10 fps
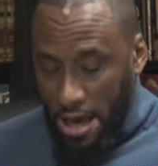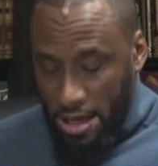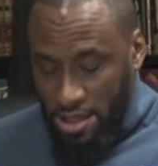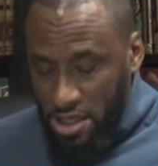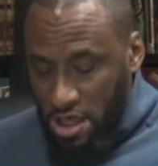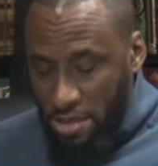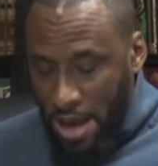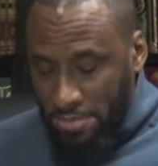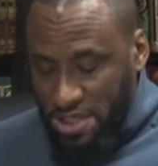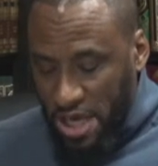Then the
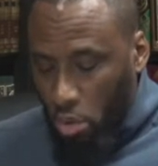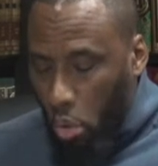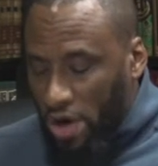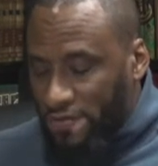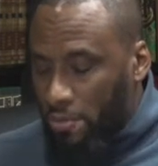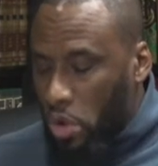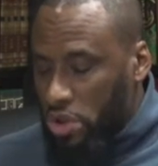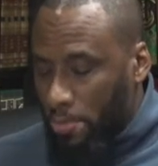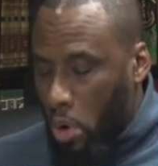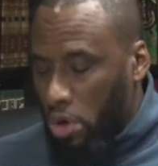Imam said, one of the
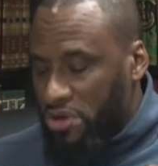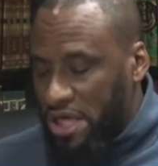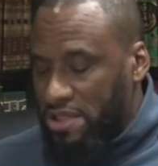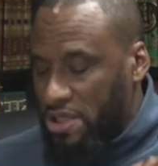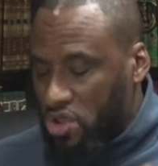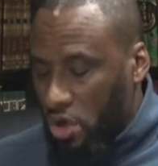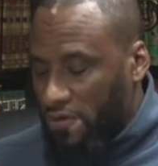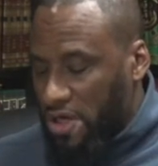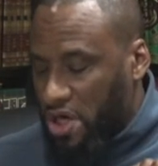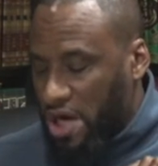most important things a
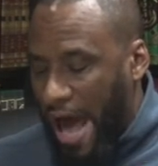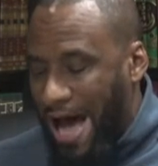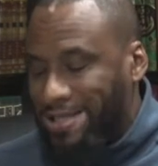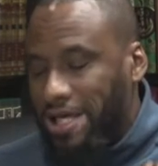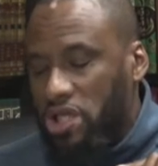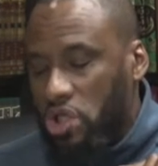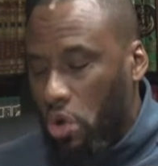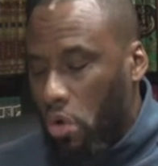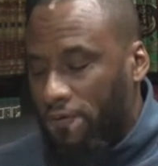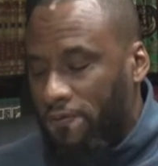servant could ask his
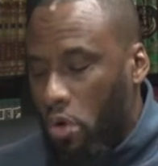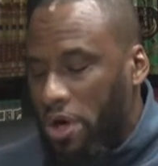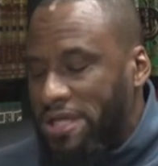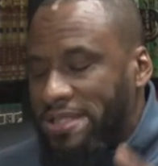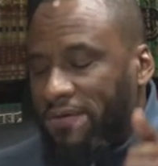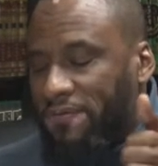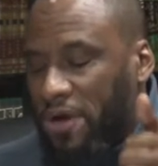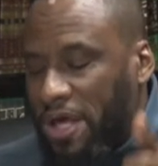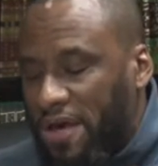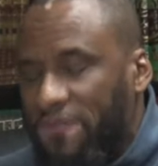Lord for is the
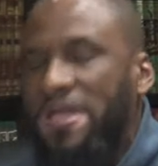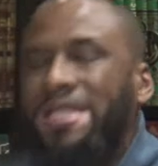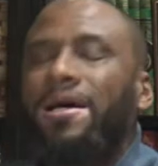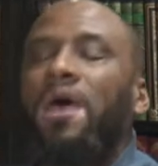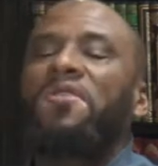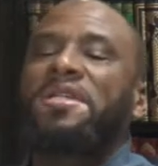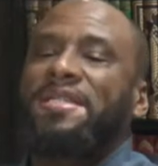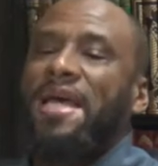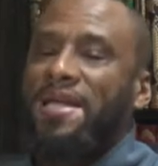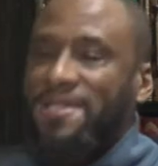forgiveness of his
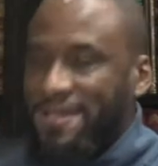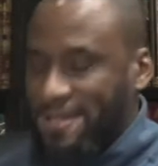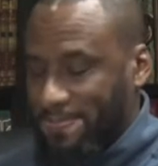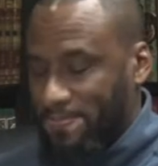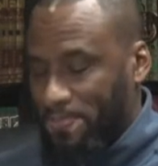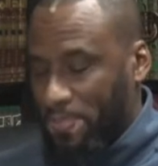sins.